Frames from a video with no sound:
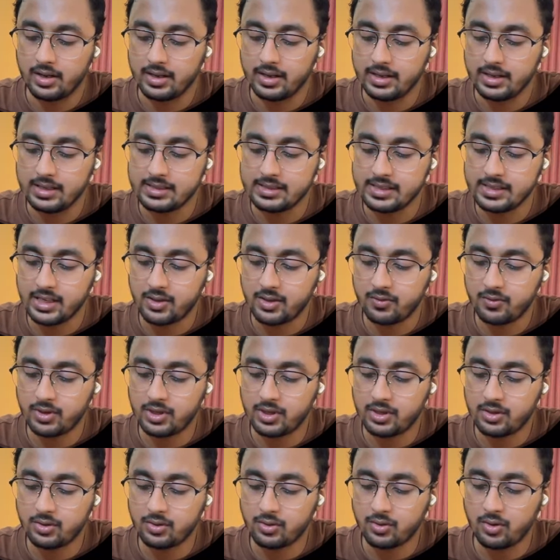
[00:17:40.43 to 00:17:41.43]
is equal
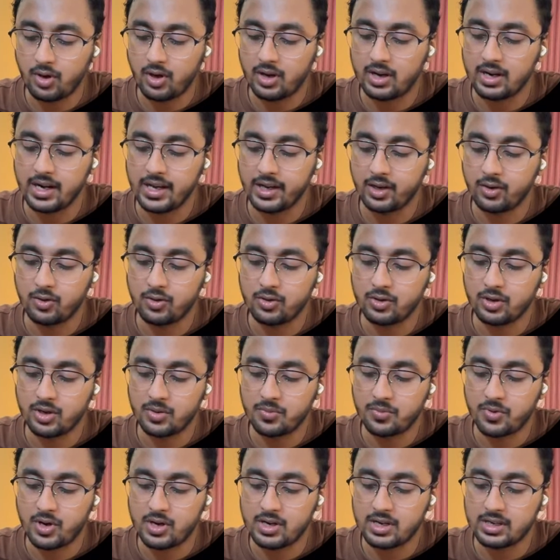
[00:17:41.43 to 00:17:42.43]
to, or like O dot
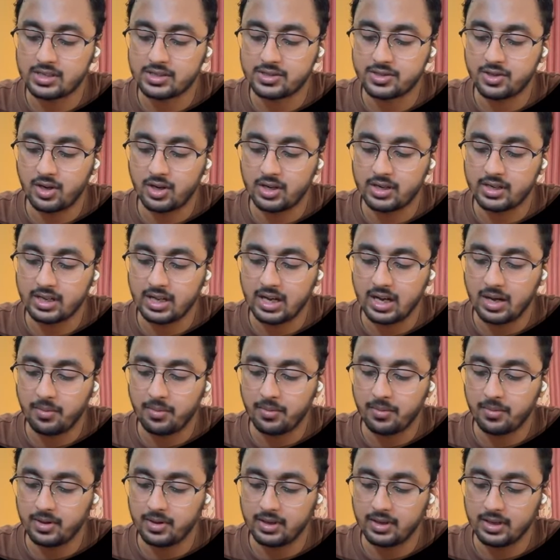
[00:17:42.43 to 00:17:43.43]
products dot
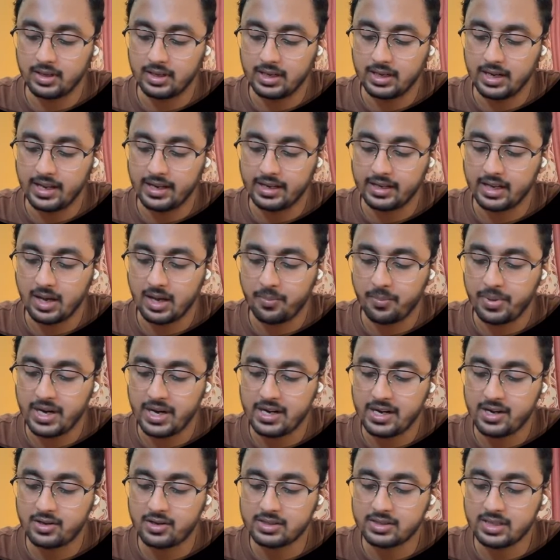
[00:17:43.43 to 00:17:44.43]
like
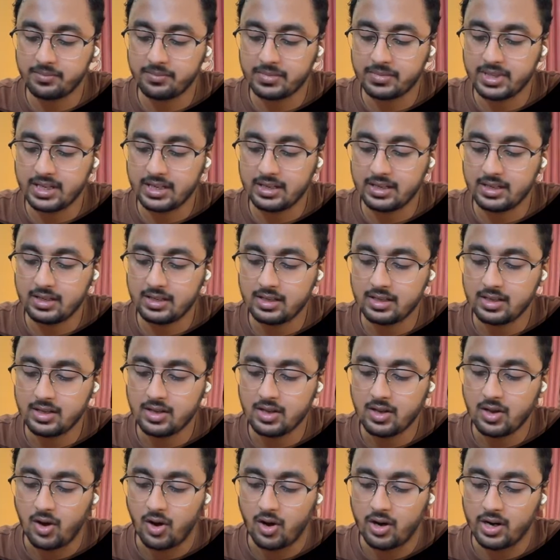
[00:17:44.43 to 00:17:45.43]
append or something,
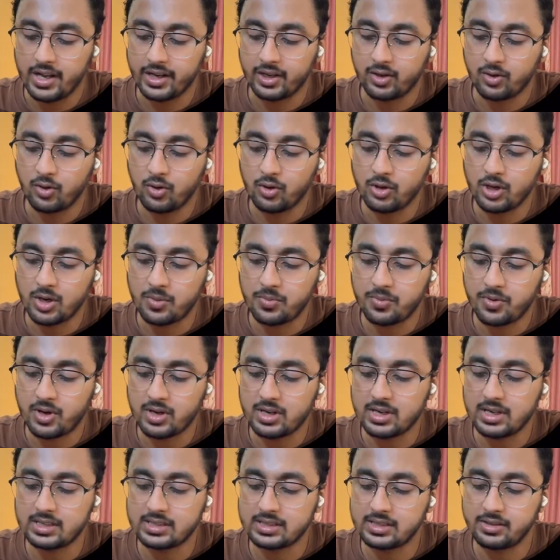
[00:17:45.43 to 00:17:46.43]
or like O dot
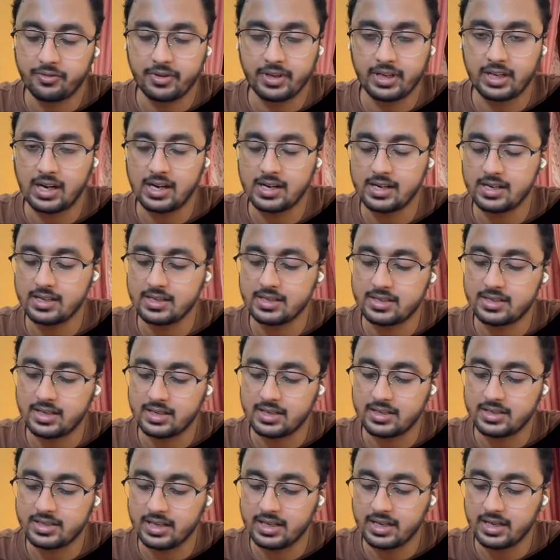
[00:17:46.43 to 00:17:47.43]
products, we can't
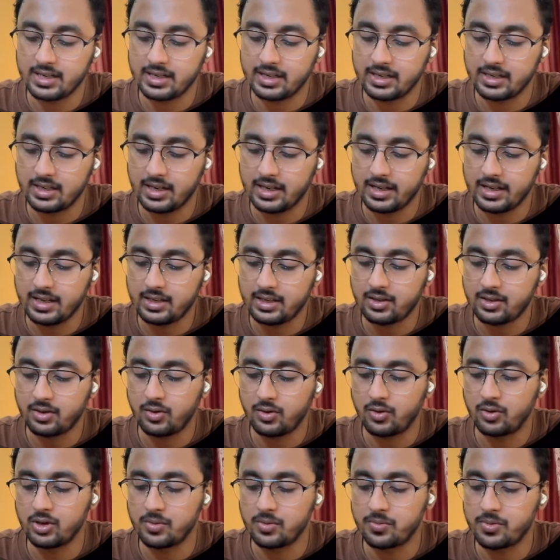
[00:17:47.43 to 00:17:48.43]
instantiate it like
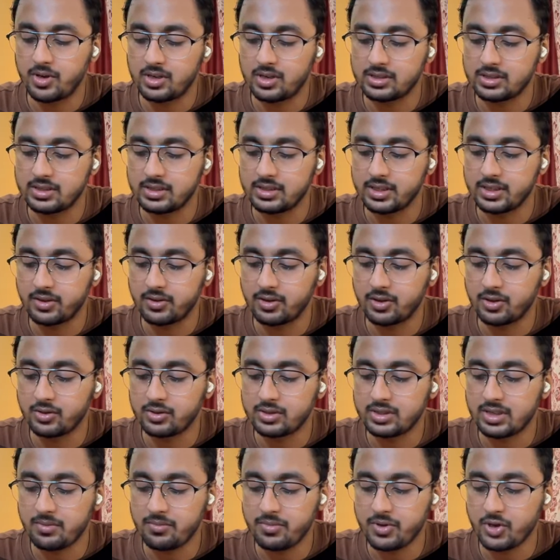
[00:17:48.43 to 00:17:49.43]
O dot products is equal to
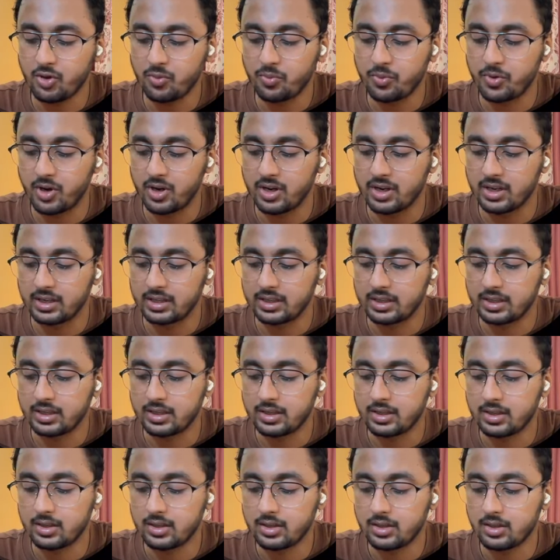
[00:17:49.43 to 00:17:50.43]
some new product,
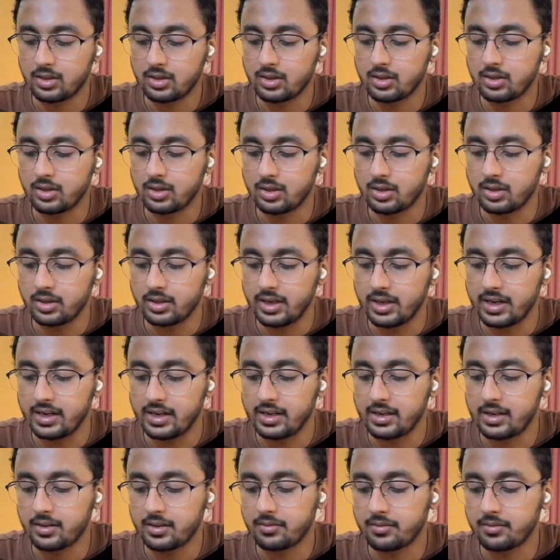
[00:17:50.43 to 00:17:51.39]
right?